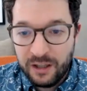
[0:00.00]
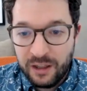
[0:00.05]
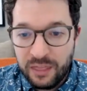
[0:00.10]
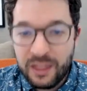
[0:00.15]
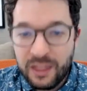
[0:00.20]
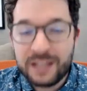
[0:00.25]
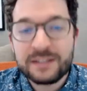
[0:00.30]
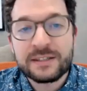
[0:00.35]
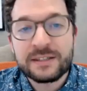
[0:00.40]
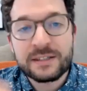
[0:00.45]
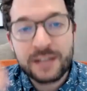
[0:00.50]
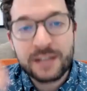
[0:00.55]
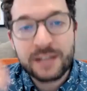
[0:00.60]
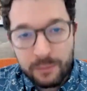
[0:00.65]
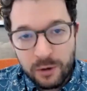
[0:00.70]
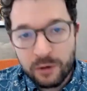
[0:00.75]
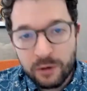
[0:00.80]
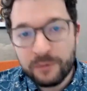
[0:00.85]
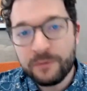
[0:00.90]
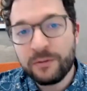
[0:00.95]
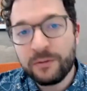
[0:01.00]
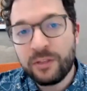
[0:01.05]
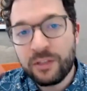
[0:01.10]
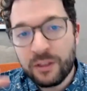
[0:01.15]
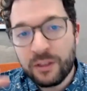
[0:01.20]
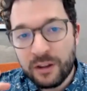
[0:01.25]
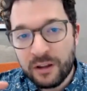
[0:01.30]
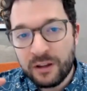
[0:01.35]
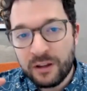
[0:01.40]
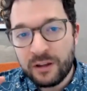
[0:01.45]
that some of
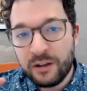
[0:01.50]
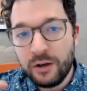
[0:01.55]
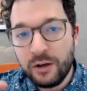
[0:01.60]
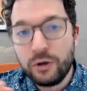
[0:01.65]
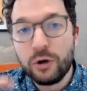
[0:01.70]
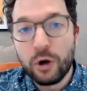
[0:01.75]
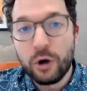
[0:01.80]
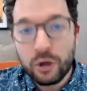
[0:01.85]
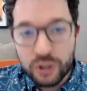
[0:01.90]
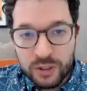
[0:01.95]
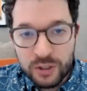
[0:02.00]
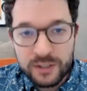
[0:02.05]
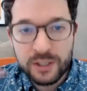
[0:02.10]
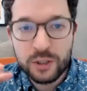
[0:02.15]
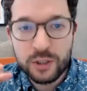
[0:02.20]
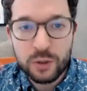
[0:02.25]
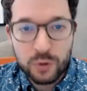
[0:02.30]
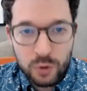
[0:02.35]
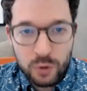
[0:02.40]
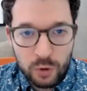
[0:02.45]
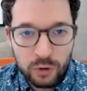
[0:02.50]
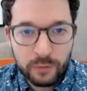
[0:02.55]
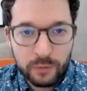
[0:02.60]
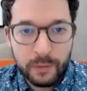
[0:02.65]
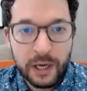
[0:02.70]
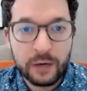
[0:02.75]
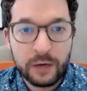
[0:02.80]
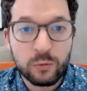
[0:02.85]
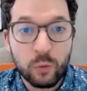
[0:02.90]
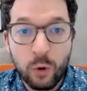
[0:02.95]
the notions that you talk
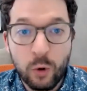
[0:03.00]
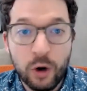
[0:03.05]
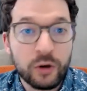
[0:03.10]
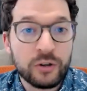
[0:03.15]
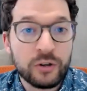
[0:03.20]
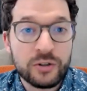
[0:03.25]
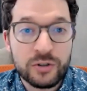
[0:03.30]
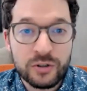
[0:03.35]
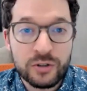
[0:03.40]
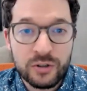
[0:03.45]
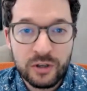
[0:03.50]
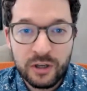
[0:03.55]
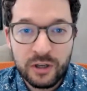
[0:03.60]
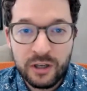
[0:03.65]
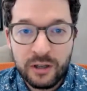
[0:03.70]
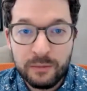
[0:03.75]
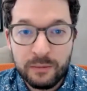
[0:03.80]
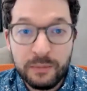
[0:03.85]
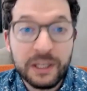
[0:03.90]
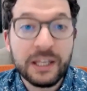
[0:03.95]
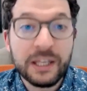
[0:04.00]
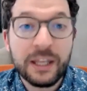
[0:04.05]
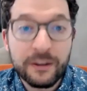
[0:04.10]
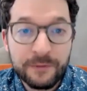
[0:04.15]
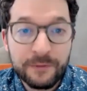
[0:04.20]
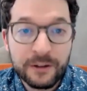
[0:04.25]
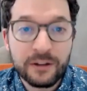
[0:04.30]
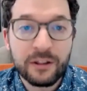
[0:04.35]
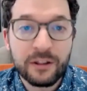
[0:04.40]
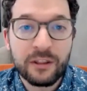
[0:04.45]
about won't be
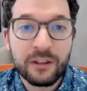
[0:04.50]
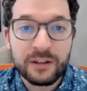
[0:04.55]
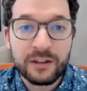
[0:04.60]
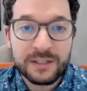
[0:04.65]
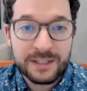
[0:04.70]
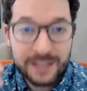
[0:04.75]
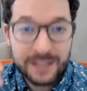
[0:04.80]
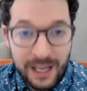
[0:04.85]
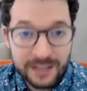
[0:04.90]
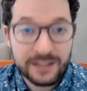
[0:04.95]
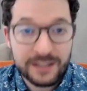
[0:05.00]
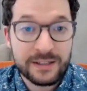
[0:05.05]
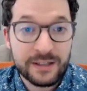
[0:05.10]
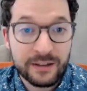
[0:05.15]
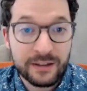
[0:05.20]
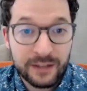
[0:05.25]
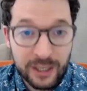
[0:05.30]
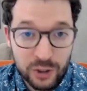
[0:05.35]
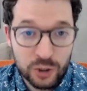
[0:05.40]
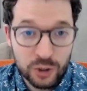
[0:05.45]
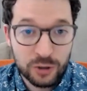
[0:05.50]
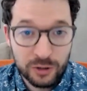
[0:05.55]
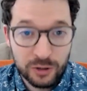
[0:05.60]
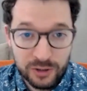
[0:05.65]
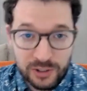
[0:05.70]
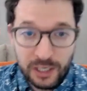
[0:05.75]
given the status that they should.